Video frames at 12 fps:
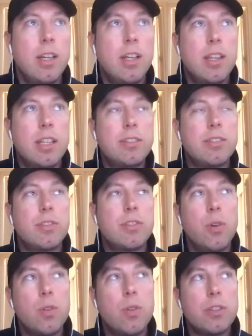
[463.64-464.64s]

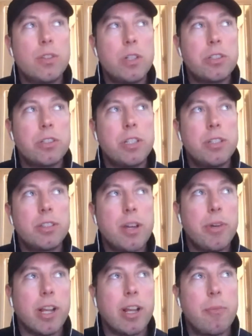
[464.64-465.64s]
This question is
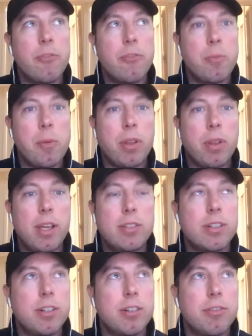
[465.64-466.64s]
coming to come from a place
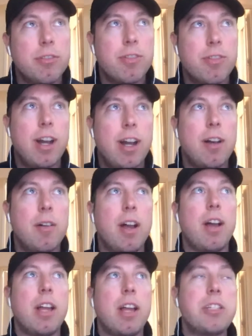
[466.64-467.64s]
of
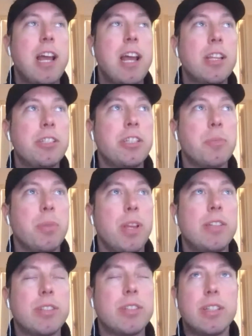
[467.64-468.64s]
a challenging
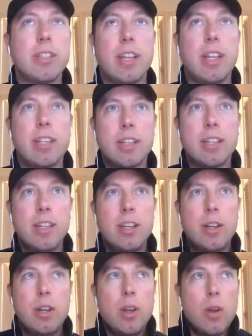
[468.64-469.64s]
place, and
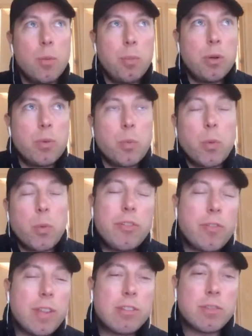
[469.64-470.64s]

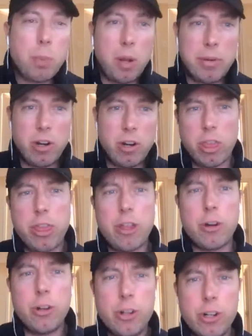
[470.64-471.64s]
this is probably our
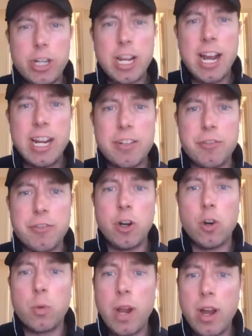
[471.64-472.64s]
third kind of
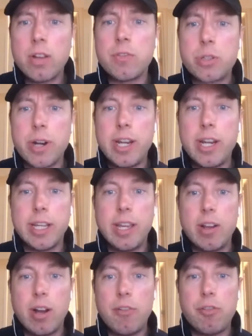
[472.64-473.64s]
go around of trying to
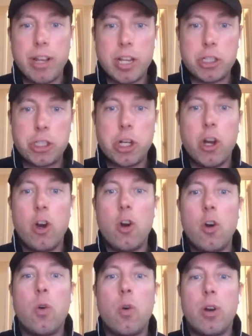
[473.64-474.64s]
kick off like a
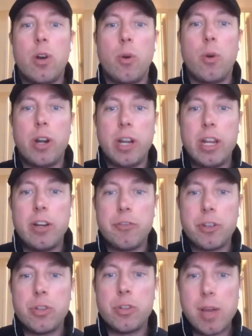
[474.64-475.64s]
show or an
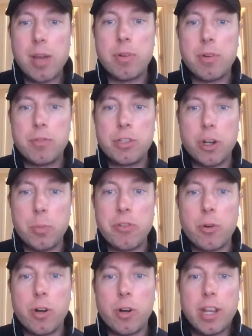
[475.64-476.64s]
interview type of show
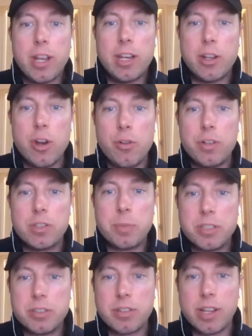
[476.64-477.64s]
before, and COVID's
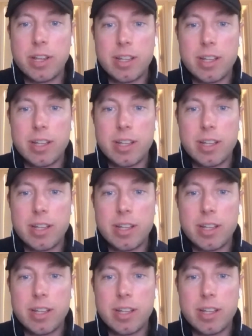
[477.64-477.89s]
been just like